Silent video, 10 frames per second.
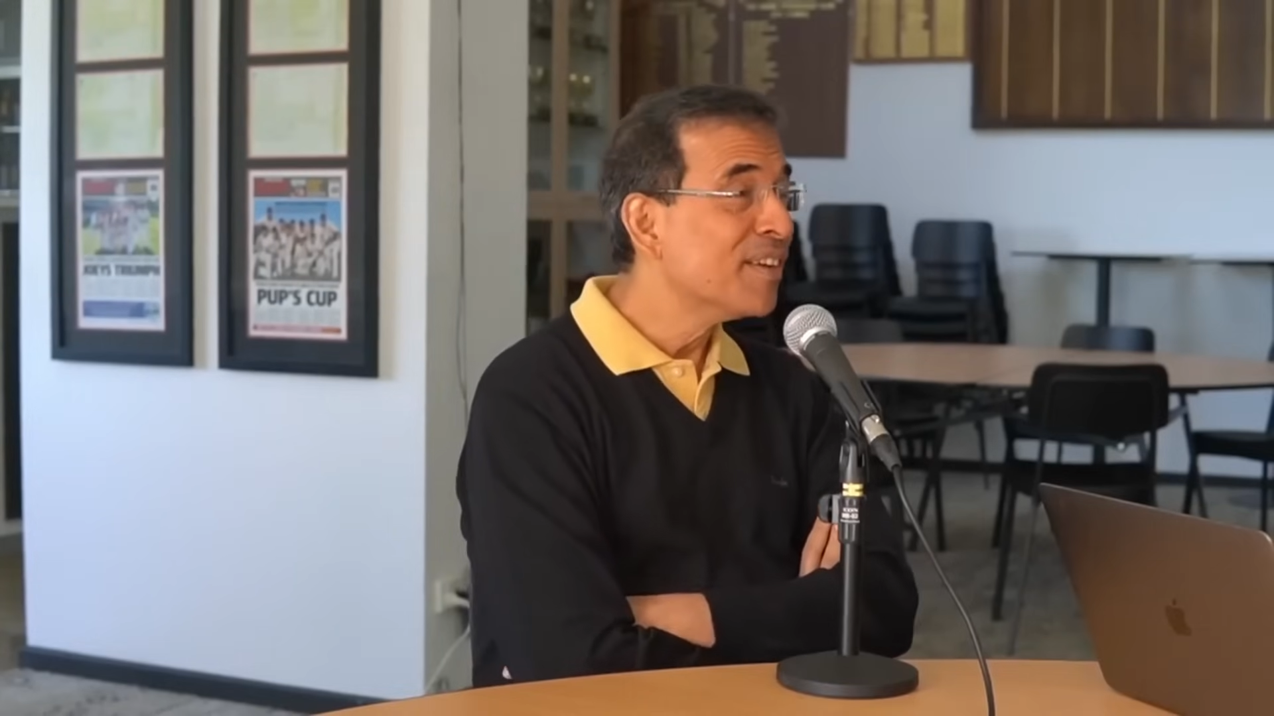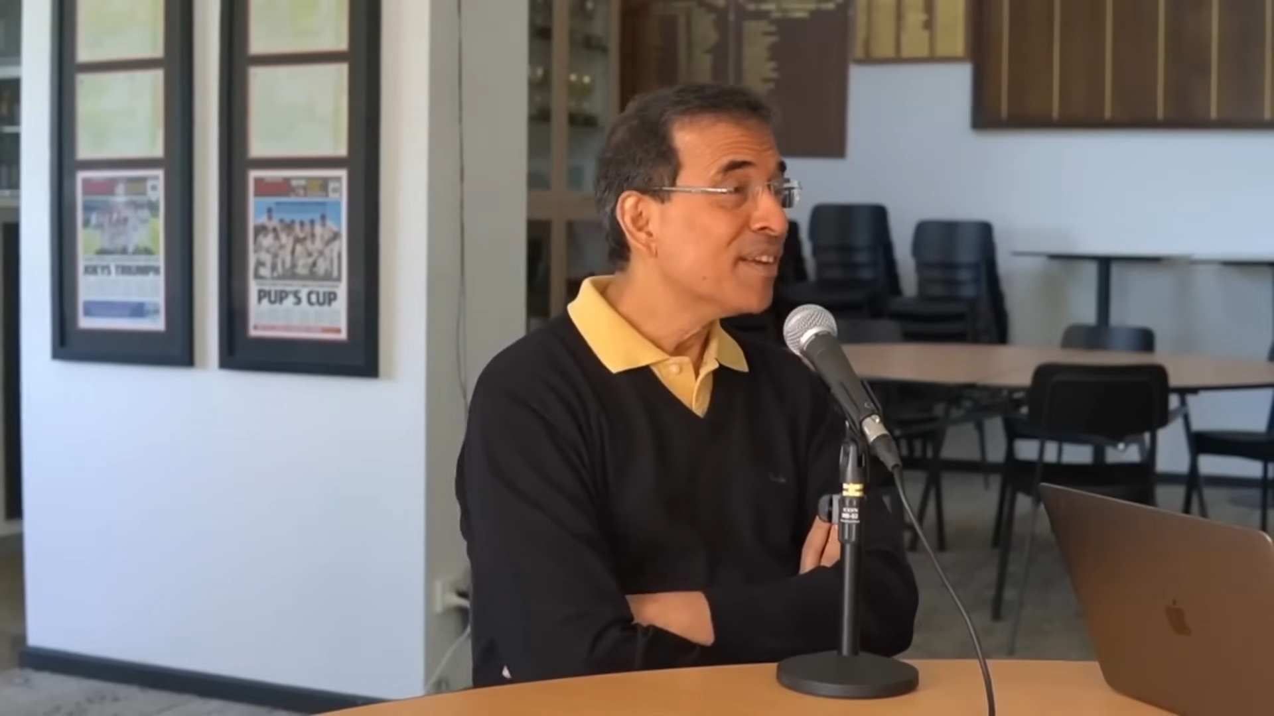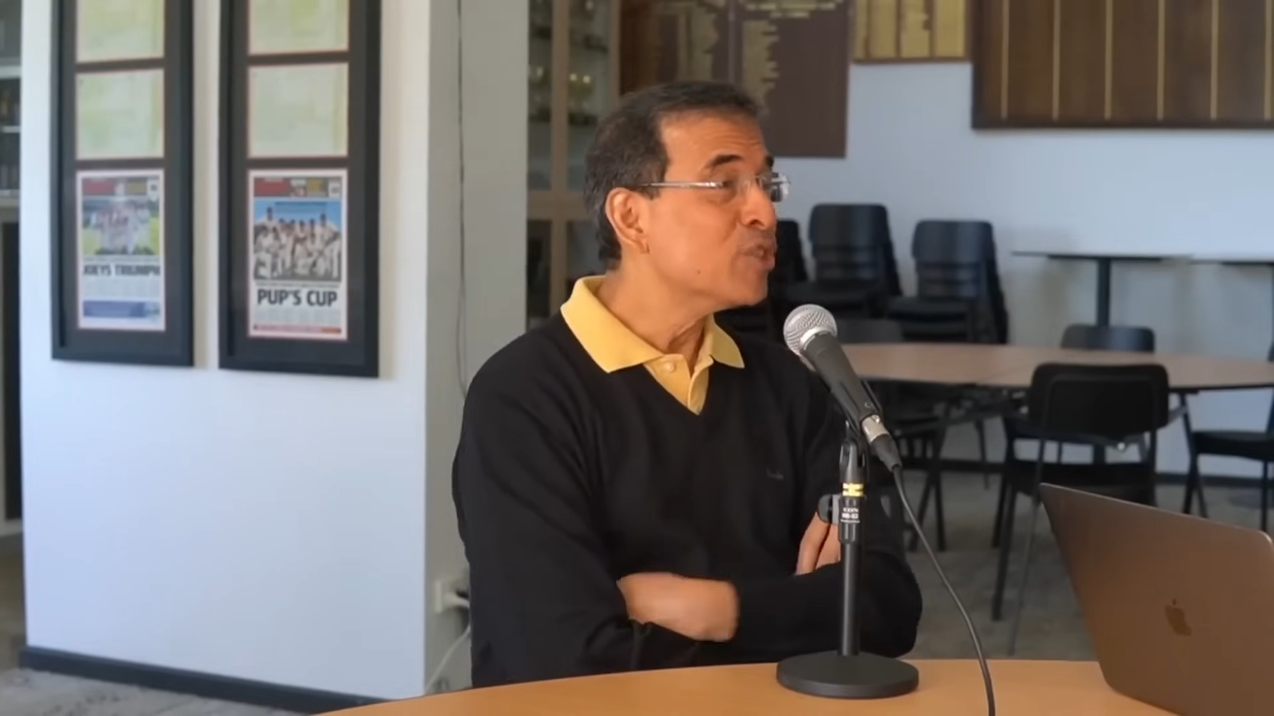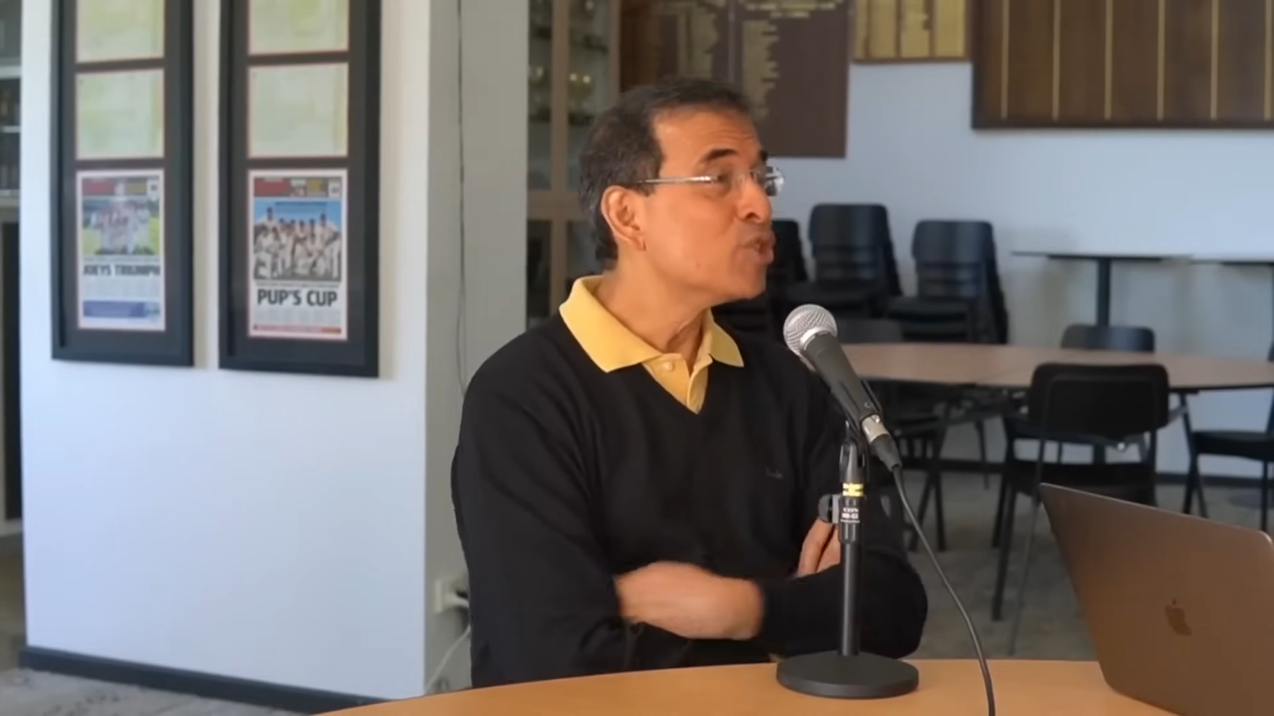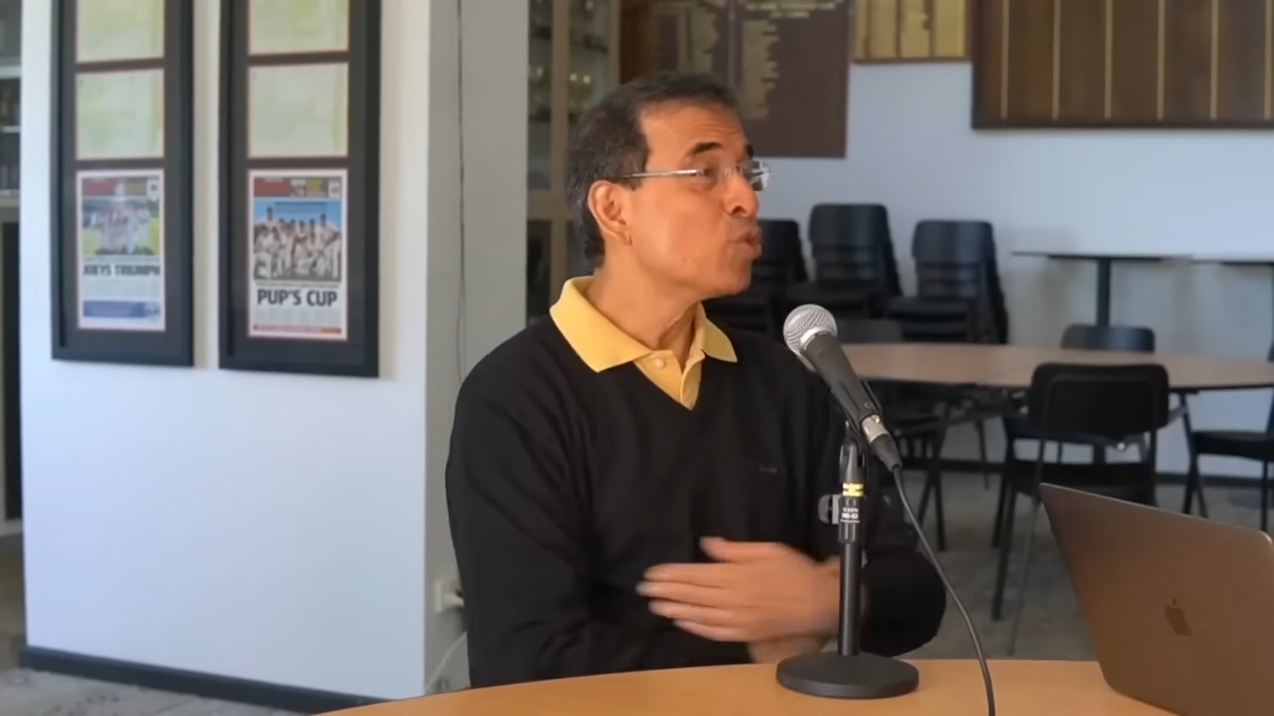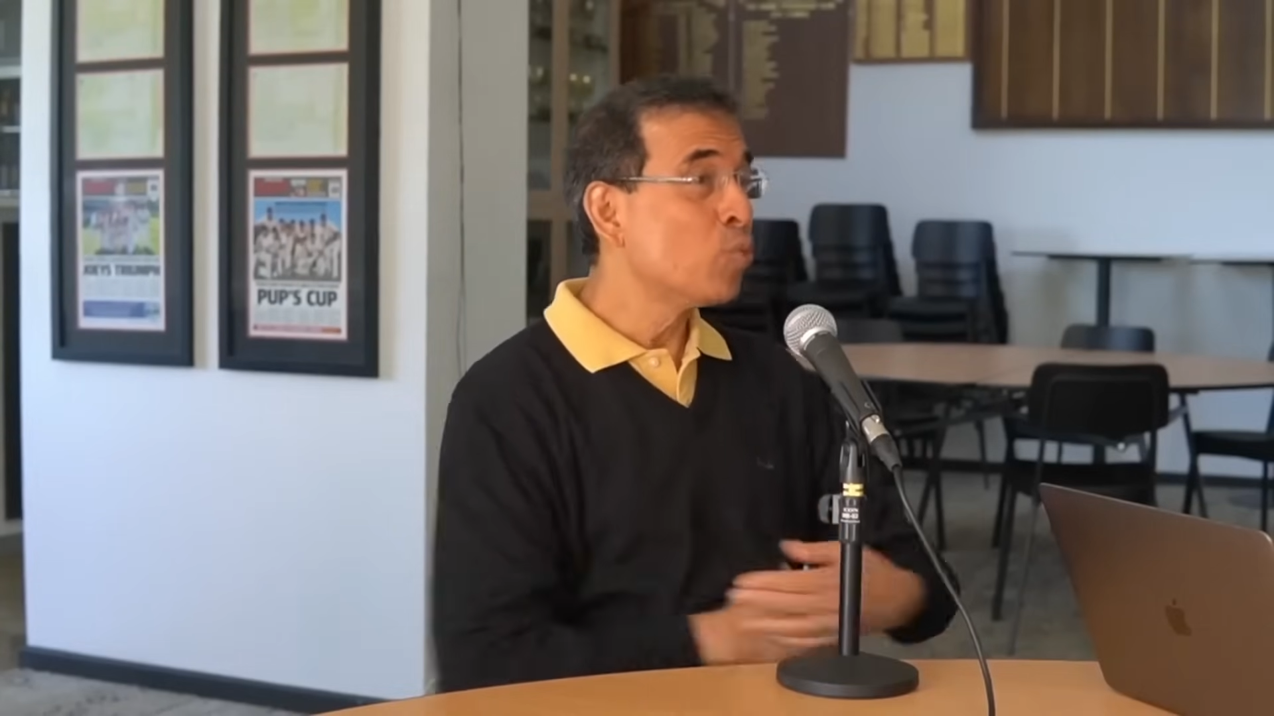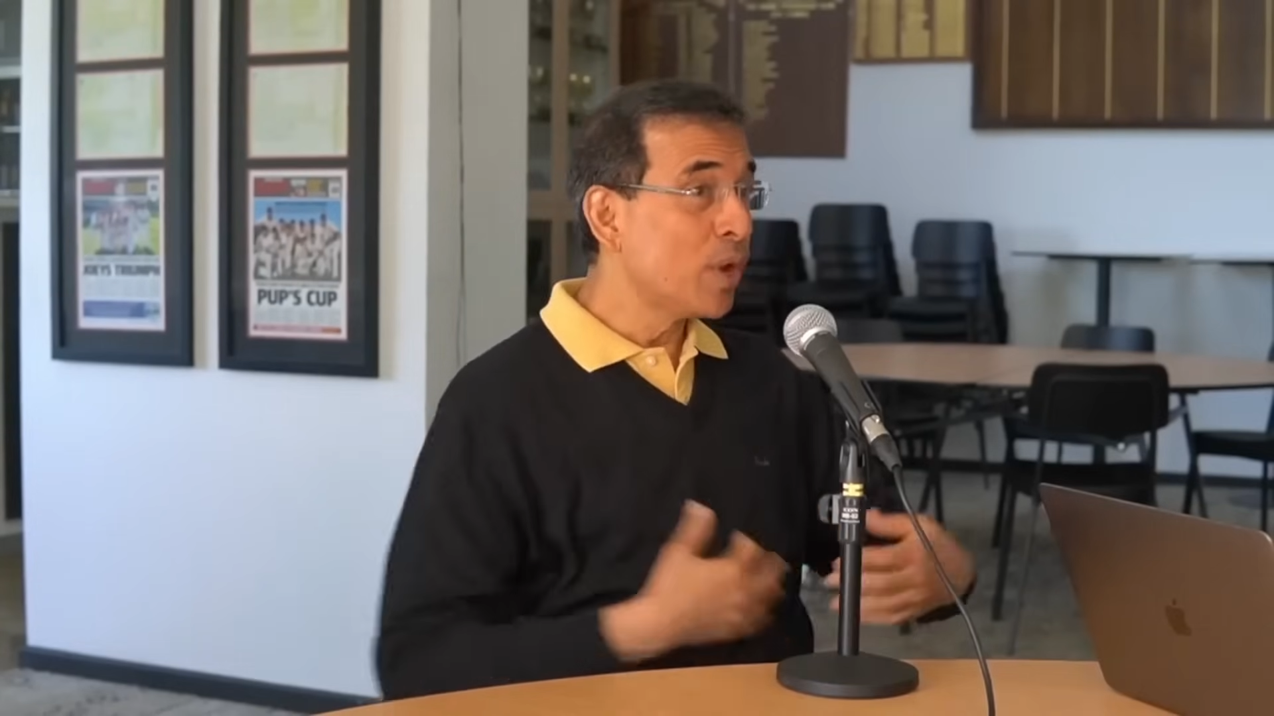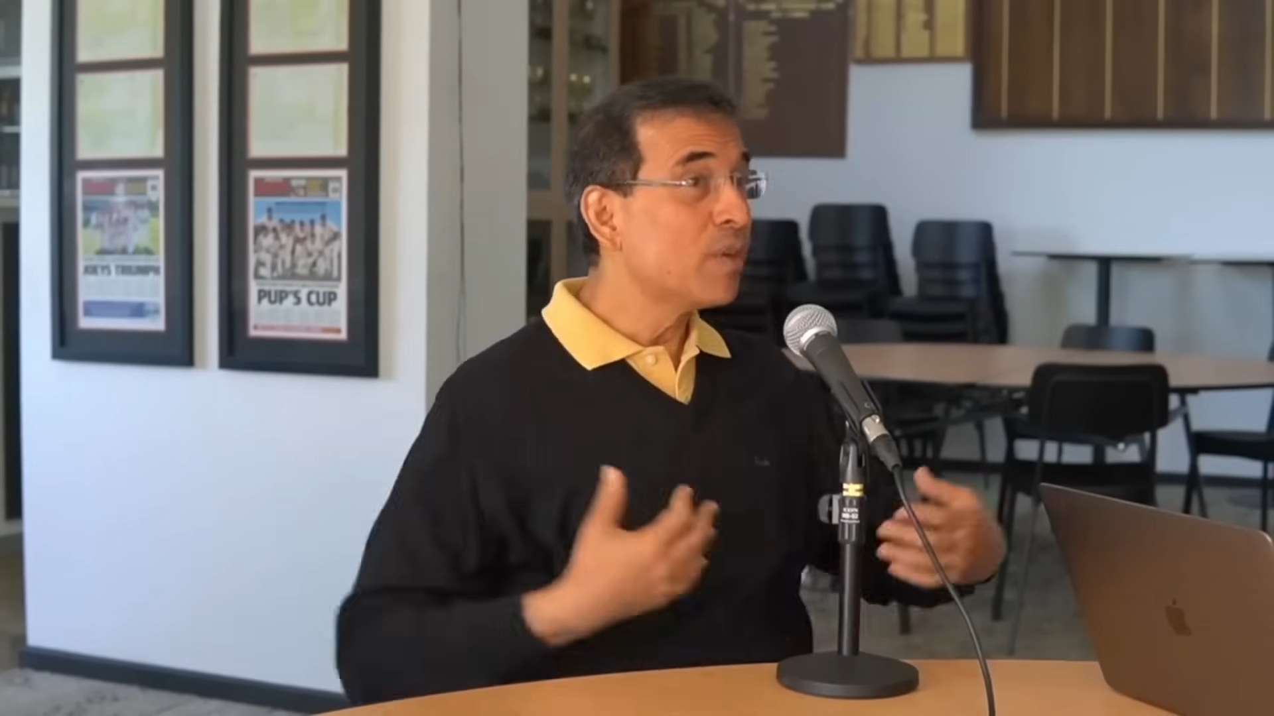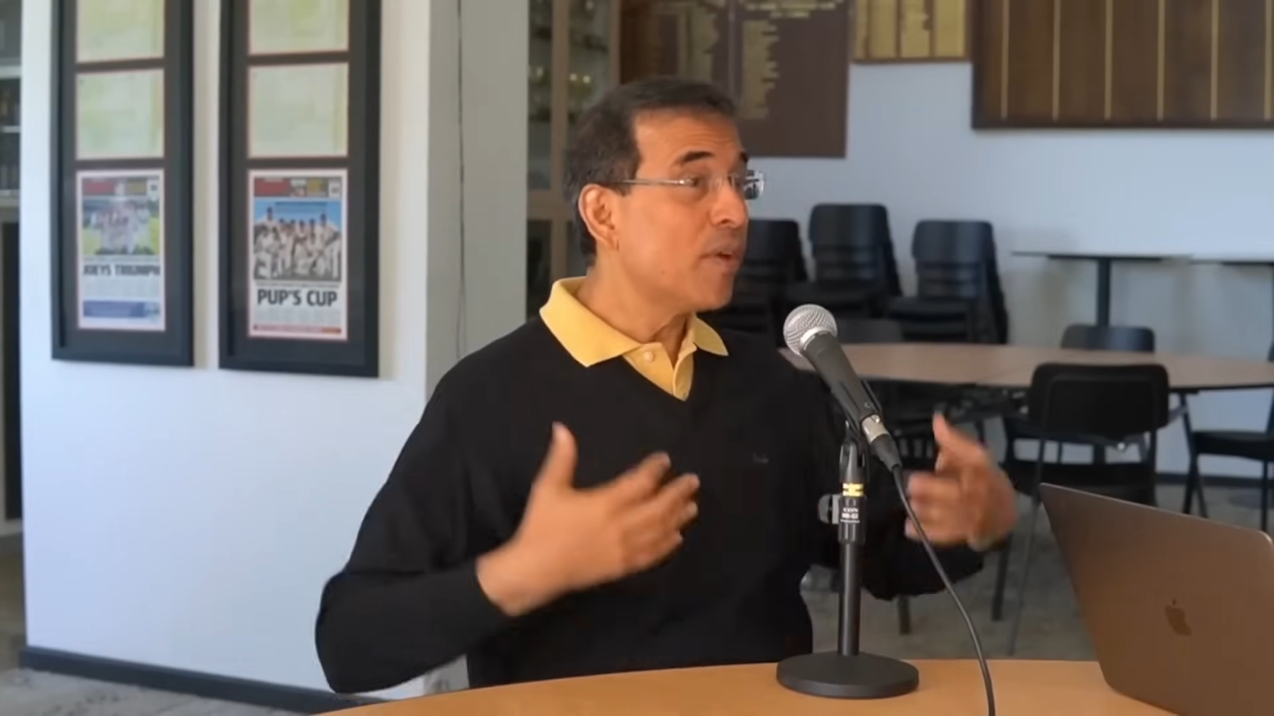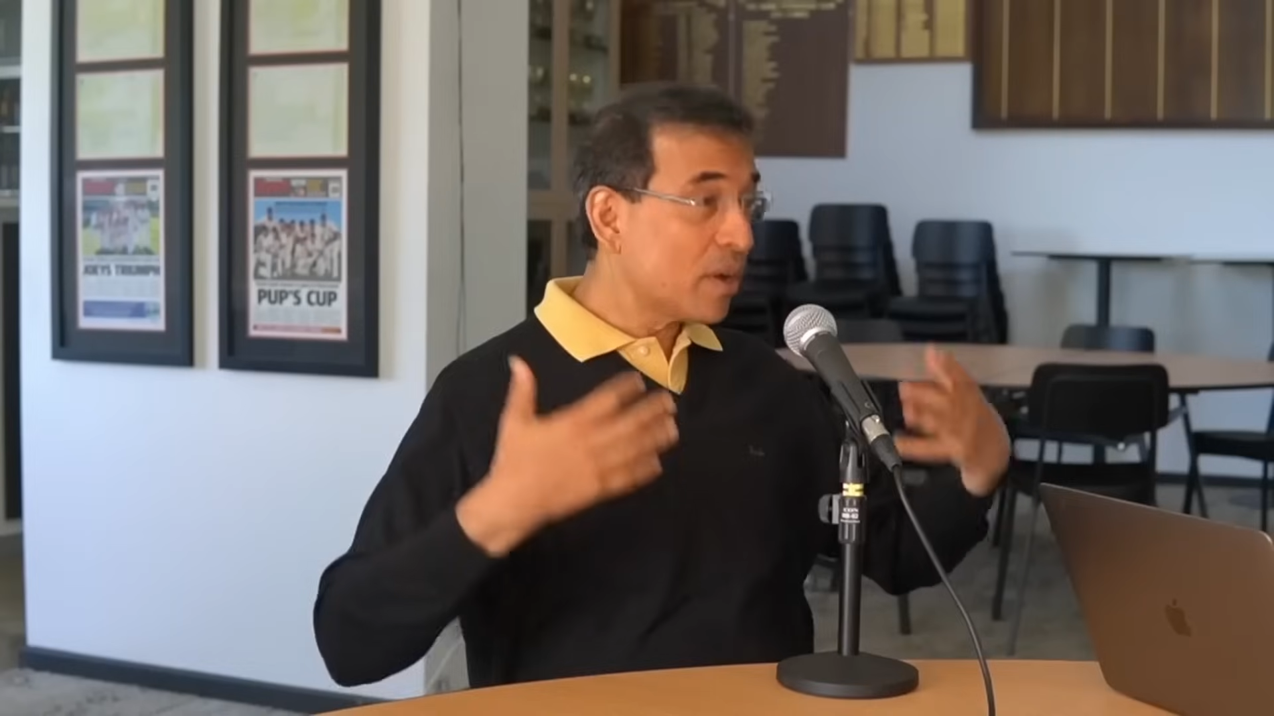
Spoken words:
And so one of our